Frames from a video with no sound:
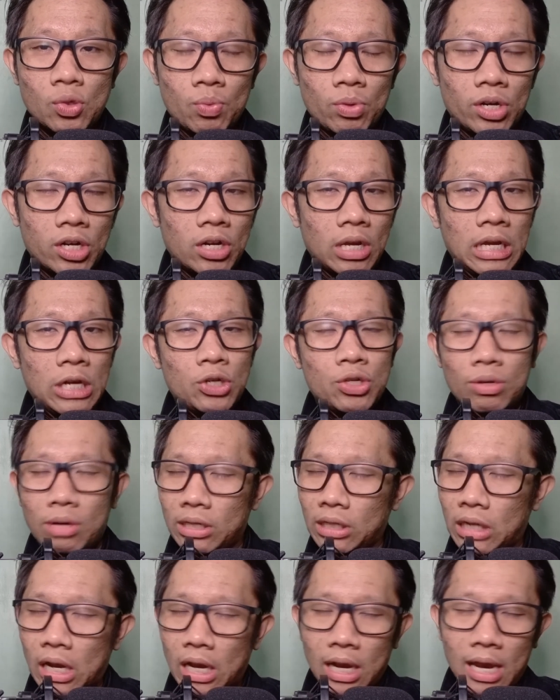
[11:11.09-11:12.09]
We're gonna issue
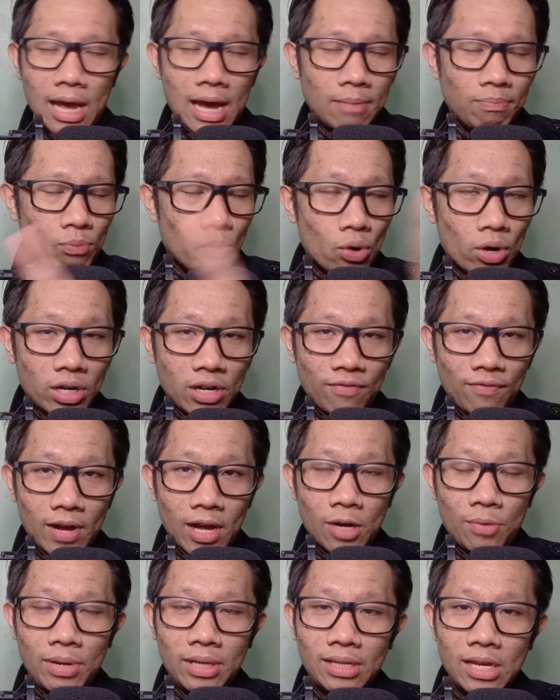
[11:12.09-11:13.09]
out a lot more in the
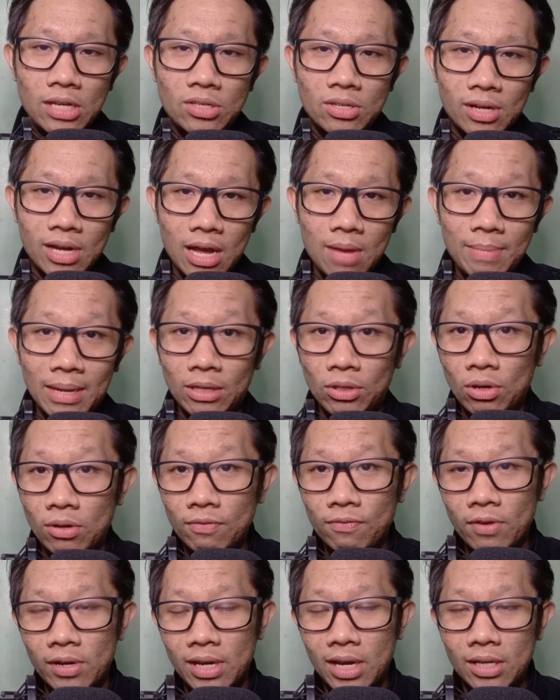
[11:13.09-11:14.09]
following days to come. And don't
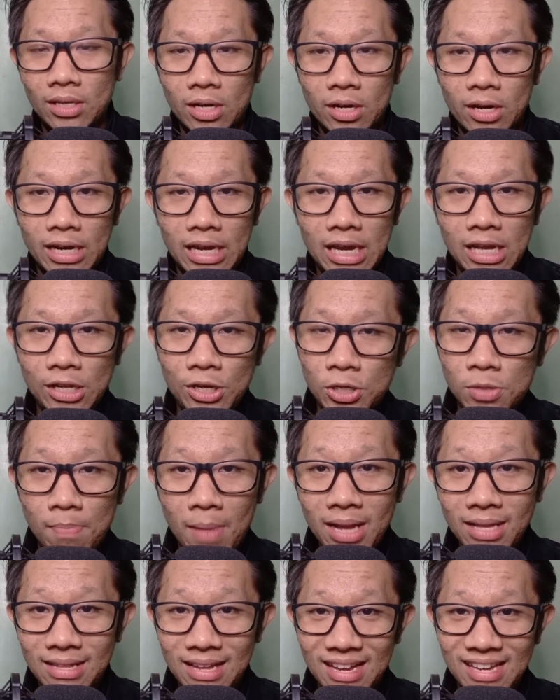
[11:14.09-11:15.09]
forget our English
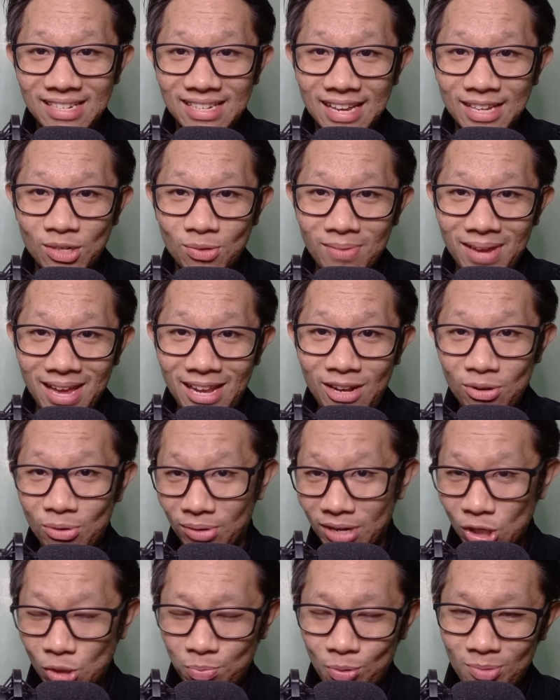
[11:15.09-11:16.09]
Mondays as well.
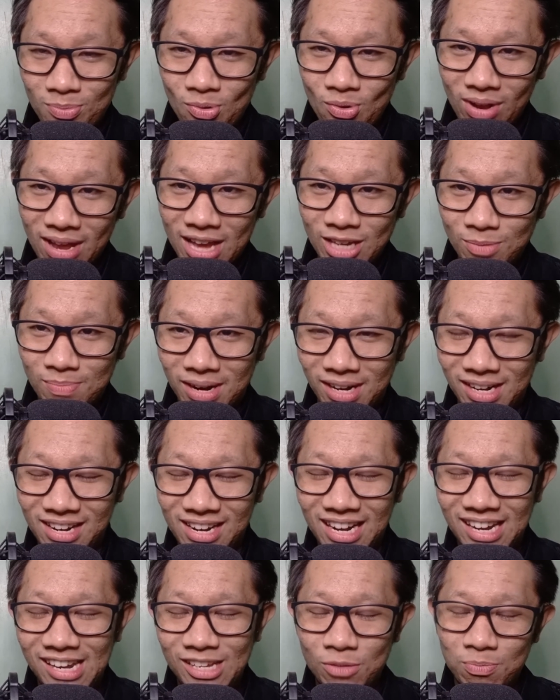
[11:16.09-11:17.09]
Lunes po bukas,
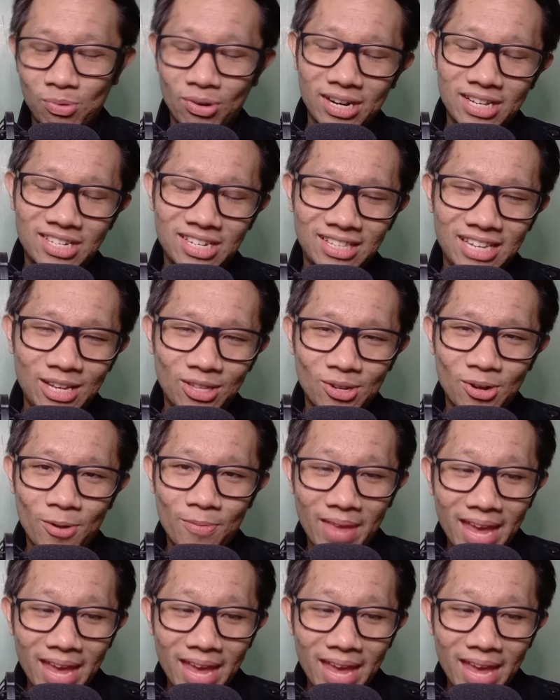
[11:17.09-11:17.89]
mag-release po ulit si Tito.